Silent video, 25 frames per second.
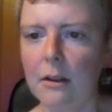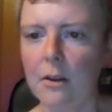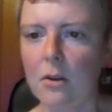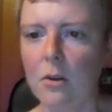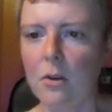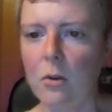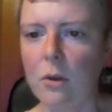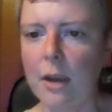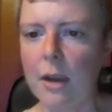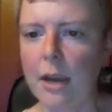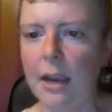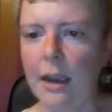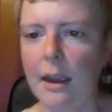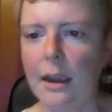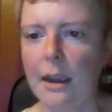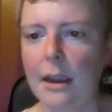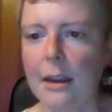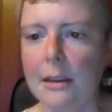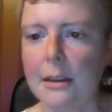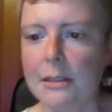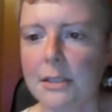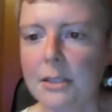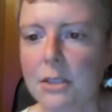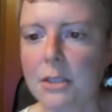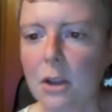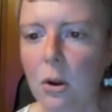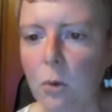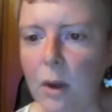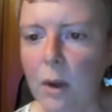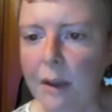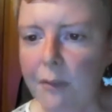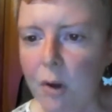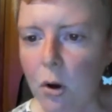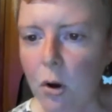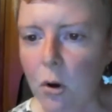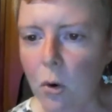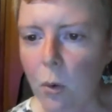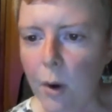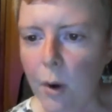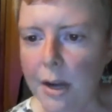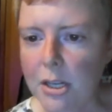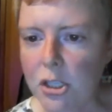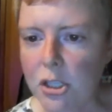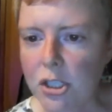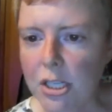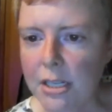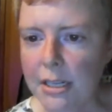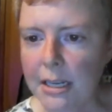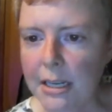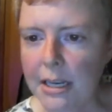Okay, so we have a
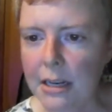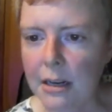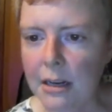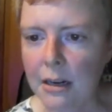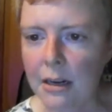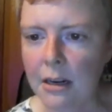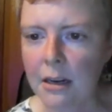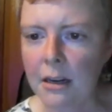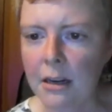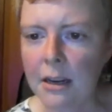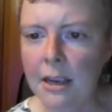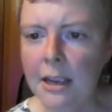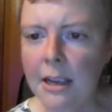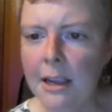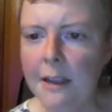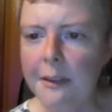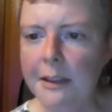question here